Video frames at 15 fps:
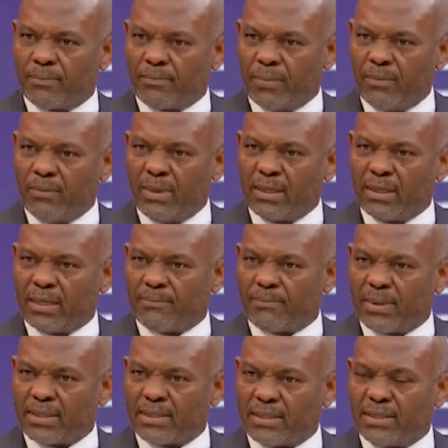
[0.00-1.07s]
payment
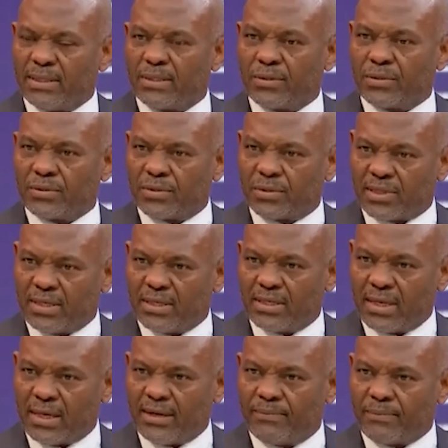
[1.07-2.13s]
capacity to
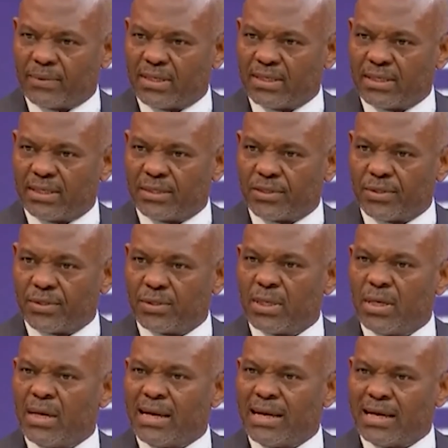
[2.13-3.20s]
help transactions
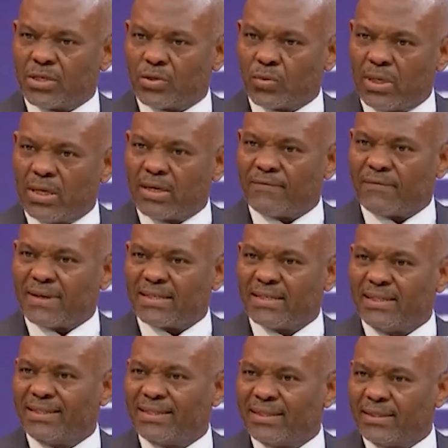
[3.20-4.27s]
as well as
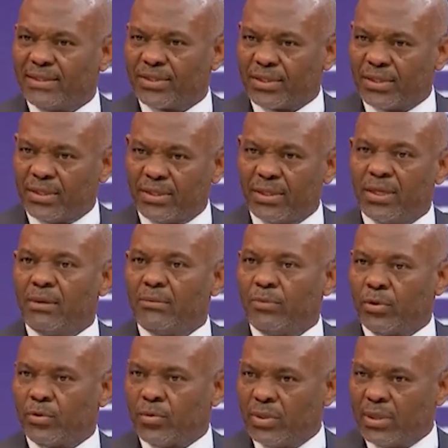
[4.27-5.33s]
facilitate trade
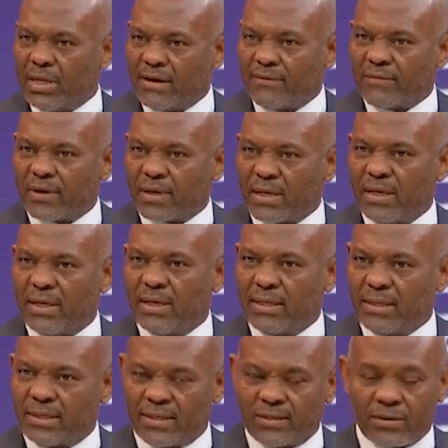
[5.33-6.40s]
between Africa
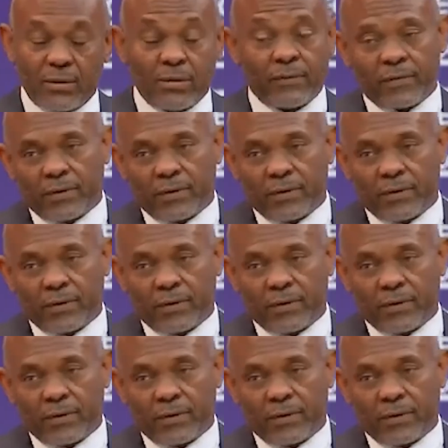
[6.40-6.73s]
and the rest of the world.